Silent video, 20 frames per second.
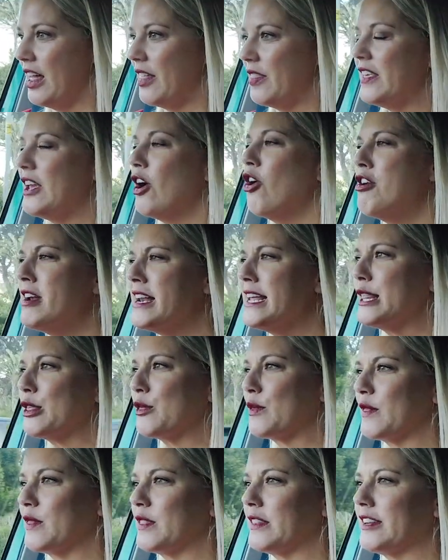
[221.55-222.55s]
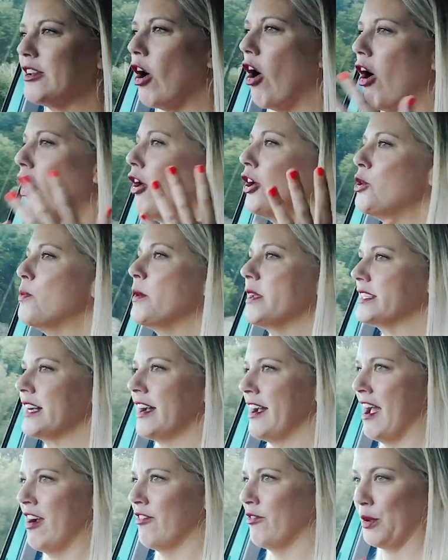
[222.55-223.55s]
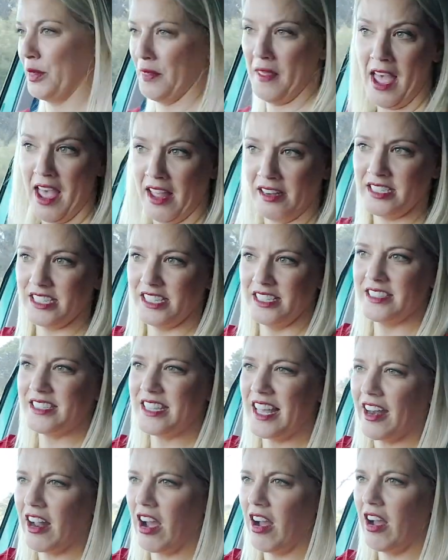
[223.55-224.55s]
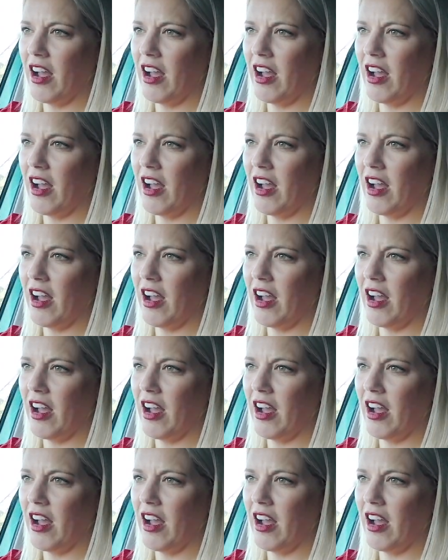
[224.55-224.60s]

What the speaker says: The only argument I have with that is that